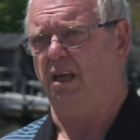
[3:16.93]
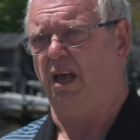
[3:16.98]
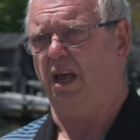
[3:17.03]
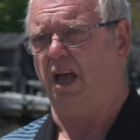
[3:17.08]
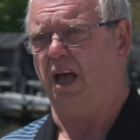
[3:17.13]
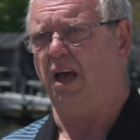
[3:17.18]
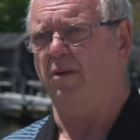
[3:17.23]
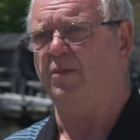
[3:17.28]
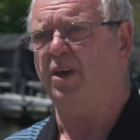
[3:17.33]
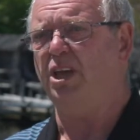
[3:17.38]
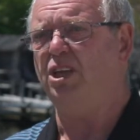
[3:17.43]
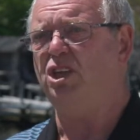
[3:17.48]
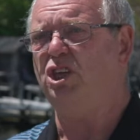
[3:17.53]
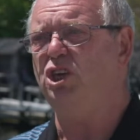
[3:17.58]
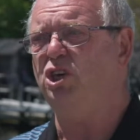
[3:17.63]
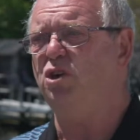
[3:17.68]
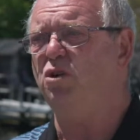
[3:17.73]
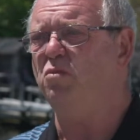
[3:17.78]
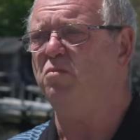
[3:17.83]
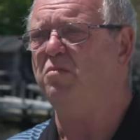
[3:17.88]
I mean,
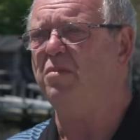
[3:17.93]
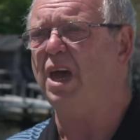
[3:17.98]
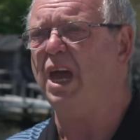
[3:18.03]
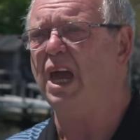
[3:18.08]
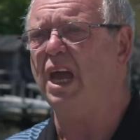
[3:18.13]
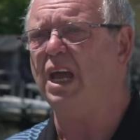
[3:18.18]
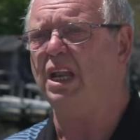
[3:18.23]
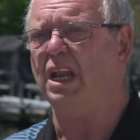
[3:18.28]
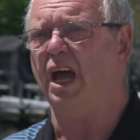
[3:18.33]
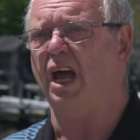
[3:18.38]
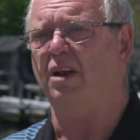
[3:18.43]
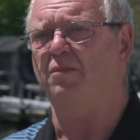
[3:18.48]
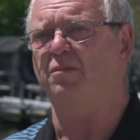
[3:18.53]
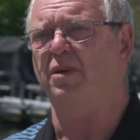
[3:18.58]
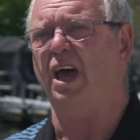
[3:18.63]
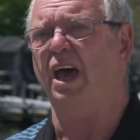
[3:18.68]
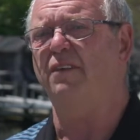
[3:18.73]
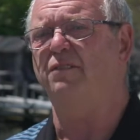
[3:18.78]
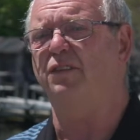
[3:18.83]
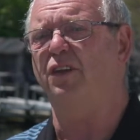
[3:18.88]
you may not
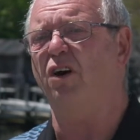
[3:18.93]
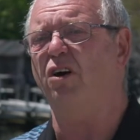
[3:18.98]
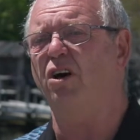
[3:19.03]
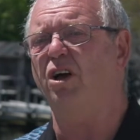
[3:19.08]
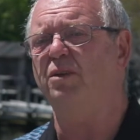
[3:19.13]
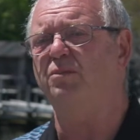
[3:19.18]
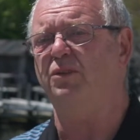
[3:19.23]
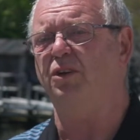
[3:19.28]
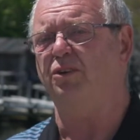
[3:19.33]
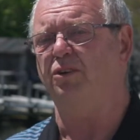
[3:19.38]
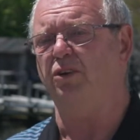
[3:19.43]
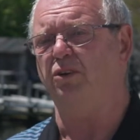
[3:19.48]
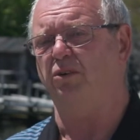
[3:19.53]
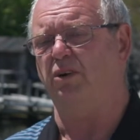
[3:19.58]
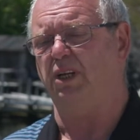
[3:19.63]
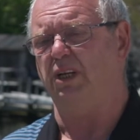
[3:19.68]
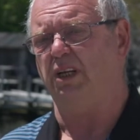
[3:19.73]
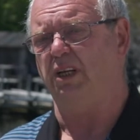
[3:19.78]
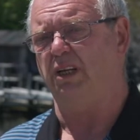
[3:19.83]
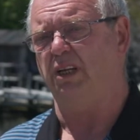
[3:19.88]
have time to do
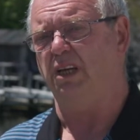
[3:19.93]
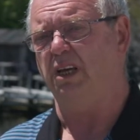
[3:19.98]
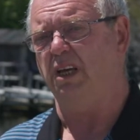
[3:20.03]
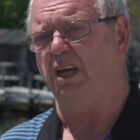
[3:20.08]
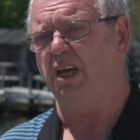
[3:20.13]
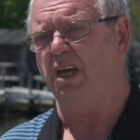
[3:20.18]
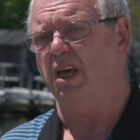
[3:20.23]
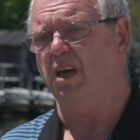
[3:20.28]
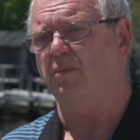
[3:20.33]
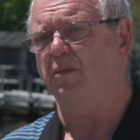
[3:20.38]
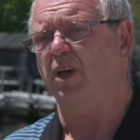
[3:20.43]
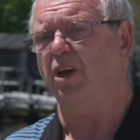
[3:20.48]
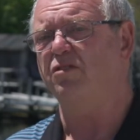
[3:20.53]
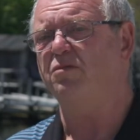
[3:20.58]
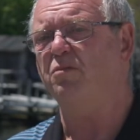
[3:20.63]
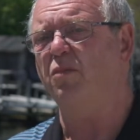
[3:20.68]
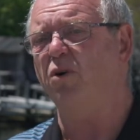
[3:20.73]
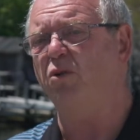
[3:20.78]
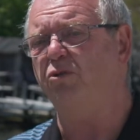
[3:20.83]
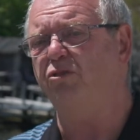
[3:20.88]
it, because
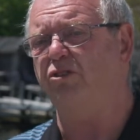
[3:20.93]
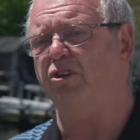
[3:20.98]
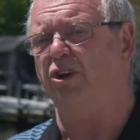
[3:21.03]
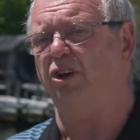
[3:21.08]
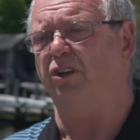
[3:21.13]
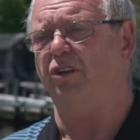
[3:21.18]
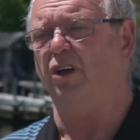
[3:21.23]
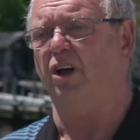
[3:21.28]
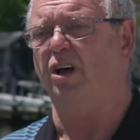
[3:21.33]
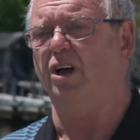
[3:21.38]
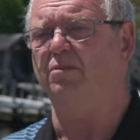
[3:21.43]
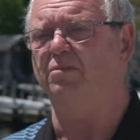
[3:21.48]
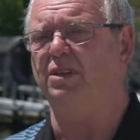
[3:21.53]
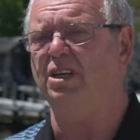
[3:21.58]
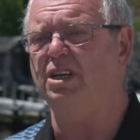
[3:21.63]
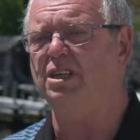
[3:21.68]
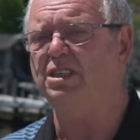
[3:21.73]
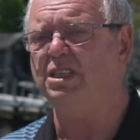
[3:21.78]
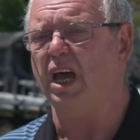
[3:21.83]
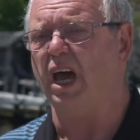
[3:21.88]
most of the time
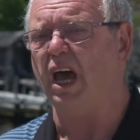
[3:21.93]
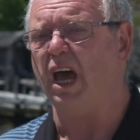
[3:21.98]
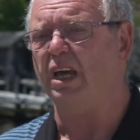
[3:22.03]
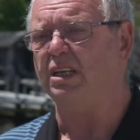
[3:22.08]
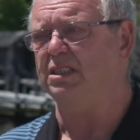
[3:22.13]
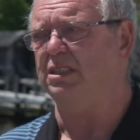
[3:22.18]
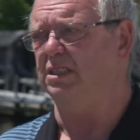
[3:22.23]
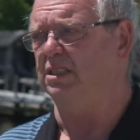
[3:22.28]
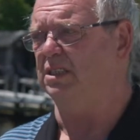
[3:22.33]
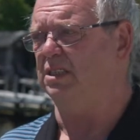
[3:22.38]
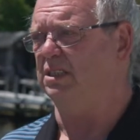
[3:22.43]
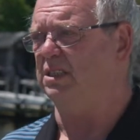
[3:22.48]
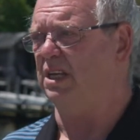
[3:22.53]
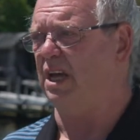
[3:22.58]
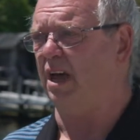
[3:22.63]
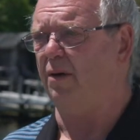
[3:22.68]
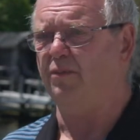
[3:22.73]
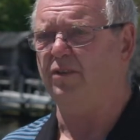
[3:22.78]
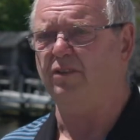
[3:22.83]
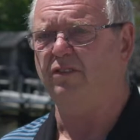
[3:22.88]
these accidents
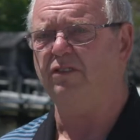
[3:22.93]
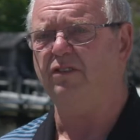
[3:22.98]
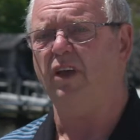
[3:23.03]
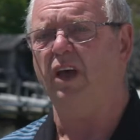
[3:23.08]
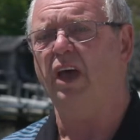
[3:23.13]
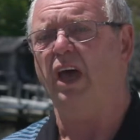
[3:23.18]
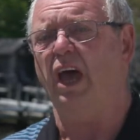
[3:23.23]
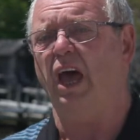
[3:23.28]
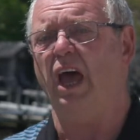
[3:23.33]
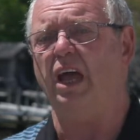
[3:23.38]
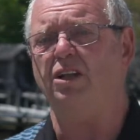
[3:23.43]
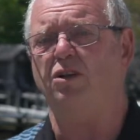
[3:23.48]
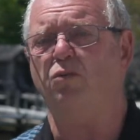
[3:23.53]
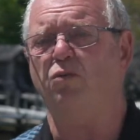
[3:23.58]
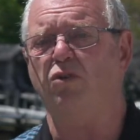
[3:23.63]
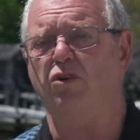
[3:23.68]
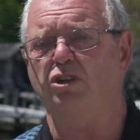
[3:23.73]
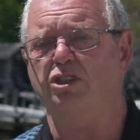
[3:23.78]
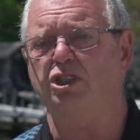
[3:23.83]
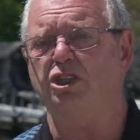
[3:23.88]
happens at the
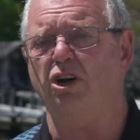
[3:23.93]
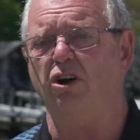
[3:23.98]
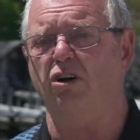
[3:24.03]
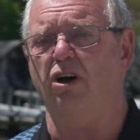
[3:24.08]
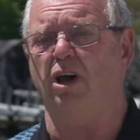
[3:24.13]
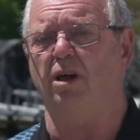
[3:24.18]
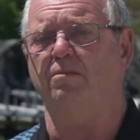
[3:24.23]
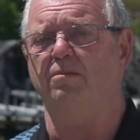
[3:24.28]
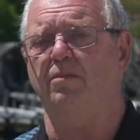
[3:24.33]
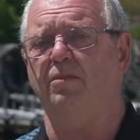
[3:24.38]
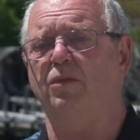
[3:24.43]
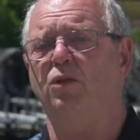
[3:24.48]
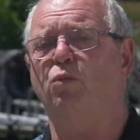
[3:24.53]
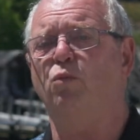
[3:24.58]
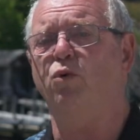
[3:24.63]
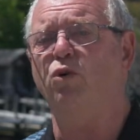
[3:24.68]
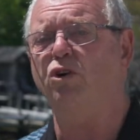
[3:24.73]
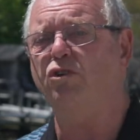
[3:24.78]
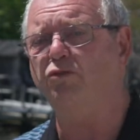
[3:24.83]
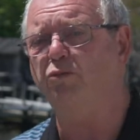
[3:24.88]
worst time,
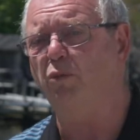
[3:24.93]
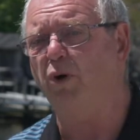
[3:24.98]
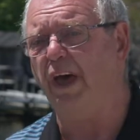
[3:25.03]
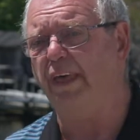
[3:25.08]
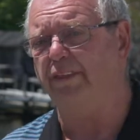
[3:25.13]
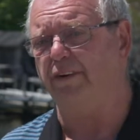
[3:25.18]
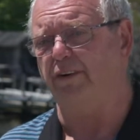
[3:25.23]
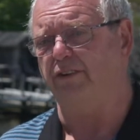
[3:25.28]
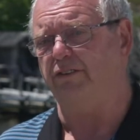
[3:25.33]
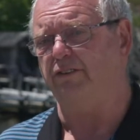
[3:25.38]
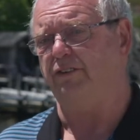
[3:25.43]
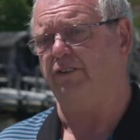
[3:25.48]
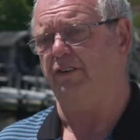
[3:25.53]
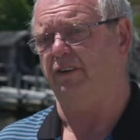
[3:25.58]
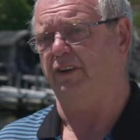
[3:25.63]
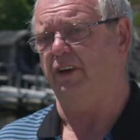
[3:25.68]
worst weathers.